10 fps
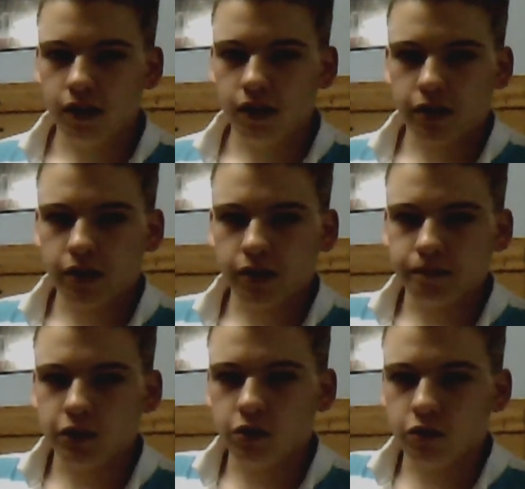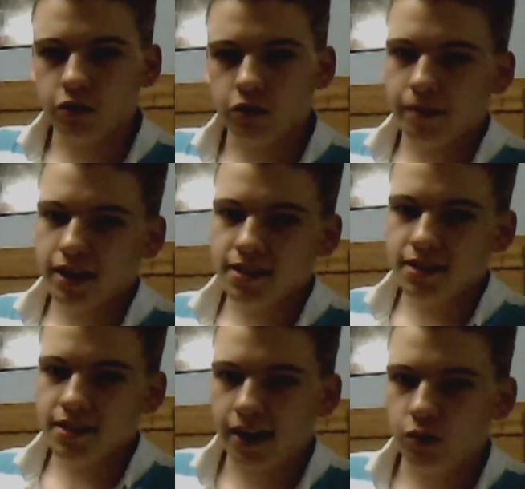But you know, just come by,
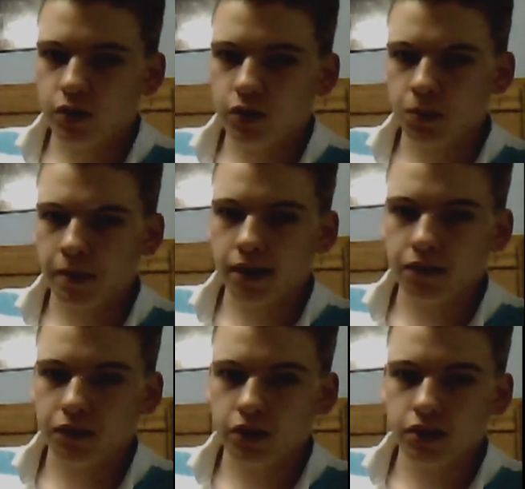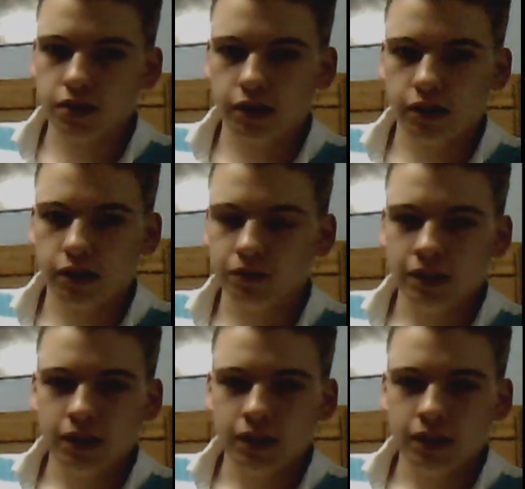say hi to us. We might have goodies. I don't know.